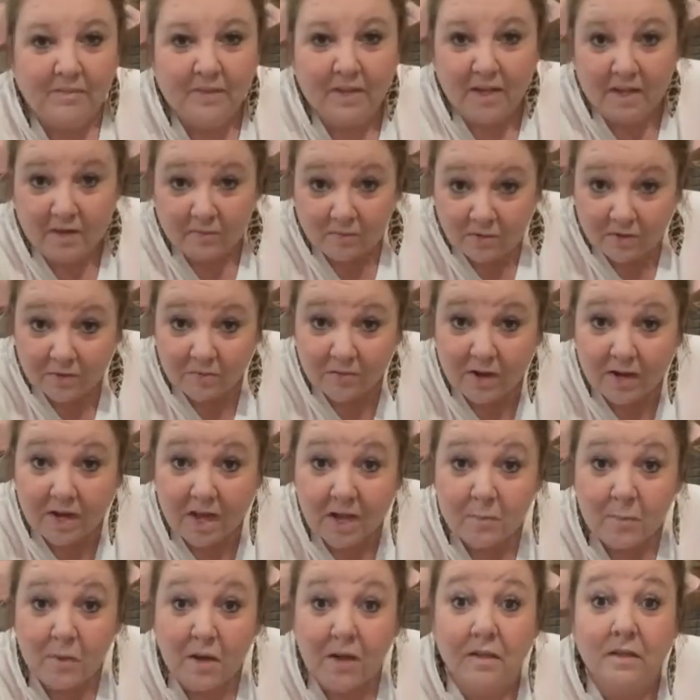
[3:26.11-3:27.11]
even if I
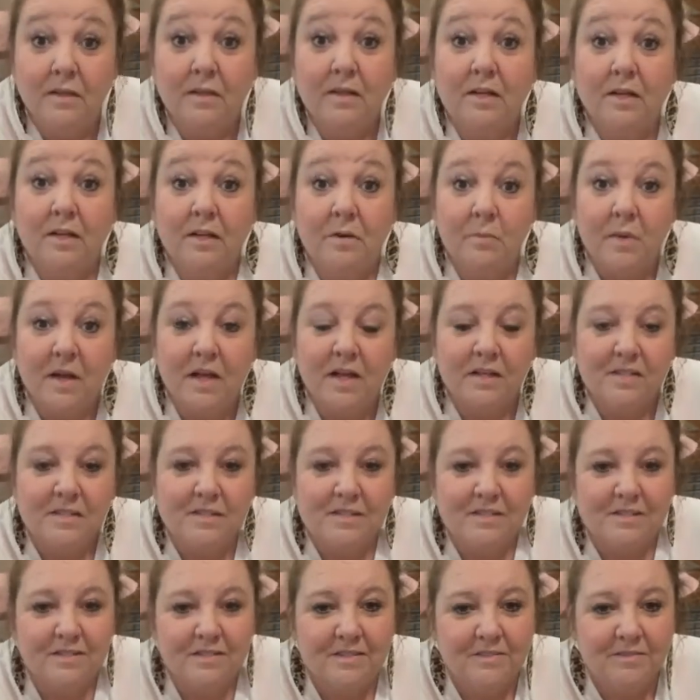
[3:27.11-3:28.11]
come on looking a
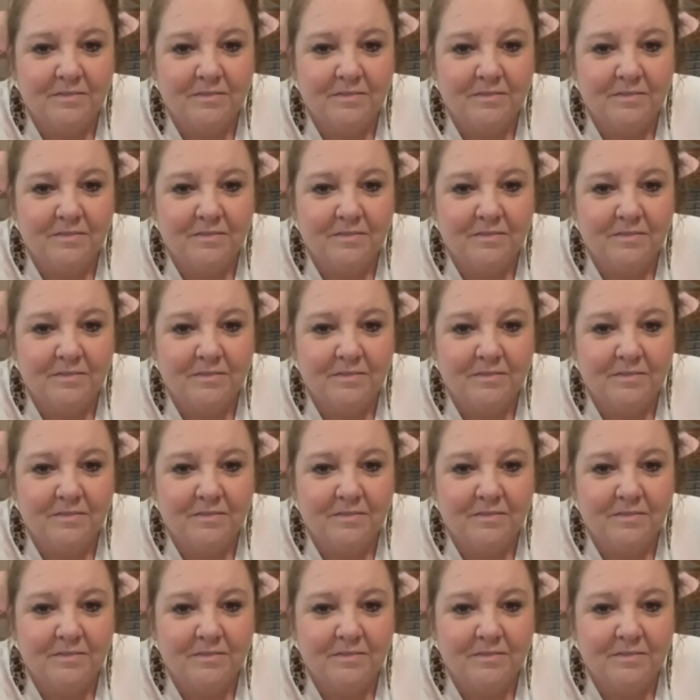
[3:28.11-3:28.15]
mess.